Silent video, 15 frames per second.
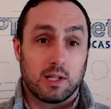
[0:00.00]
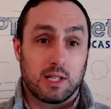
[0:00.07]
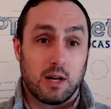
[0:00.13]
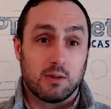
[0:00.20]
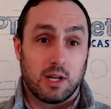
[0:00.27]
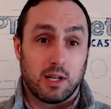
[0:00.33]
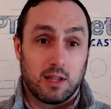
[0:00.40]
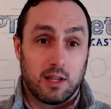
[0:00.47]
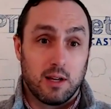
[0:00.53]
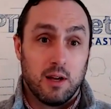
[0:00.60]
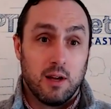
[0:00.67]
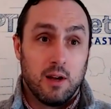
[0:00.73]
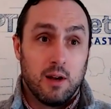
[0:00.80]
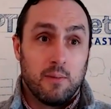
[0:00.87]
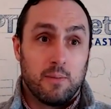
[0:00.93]
it sounds like the
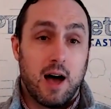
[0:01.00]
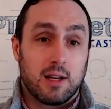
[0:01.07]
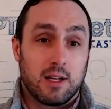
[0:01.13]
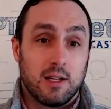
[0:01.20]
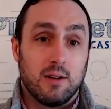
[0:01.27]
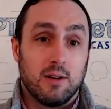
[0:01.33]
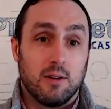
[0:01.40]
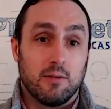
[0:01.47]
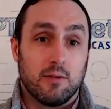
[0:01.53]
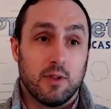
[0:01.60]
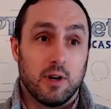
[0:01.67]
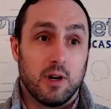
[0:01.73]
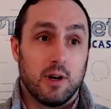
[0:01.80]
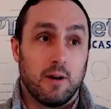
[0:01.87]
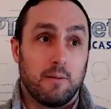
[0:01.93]
tagging of
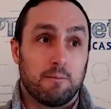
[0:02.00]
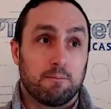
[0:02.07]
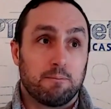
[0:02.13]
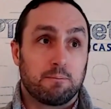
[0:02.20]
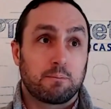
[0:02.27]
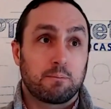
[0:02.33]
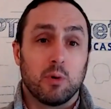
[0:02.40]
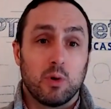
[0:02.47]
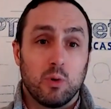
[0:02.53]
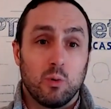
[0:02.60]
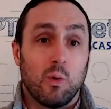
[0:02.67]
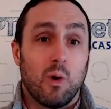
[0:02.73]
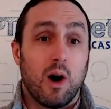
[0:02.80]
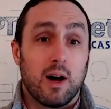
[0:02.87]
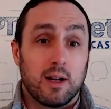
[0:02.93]
the people you
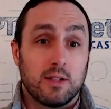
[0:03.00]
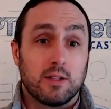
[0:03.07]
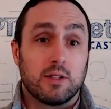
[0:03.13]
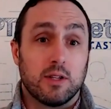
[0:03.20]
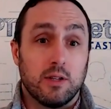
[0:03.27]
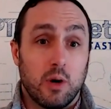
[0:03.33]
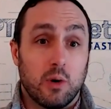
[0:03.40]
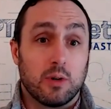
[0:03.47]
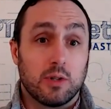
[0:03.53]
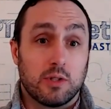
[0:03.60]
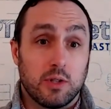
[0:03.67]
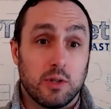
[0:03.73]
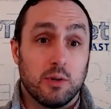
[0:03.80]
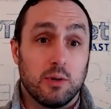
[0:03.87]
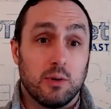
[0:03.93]
wanted to
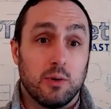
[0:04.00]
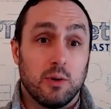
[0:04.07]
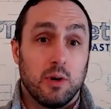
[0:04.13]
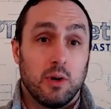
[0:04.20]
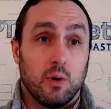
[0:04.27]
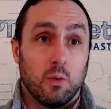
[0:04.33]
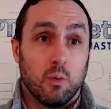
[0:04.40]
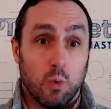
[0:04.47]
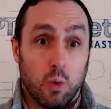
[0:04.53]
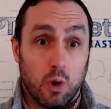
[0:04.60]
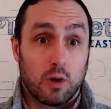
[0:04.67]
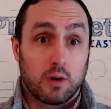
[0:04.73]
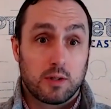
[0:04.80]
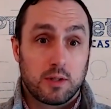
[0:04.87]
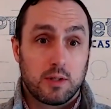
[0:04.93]
notice you
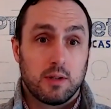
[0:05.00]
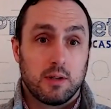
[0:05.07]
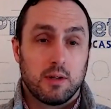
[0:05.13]
worked.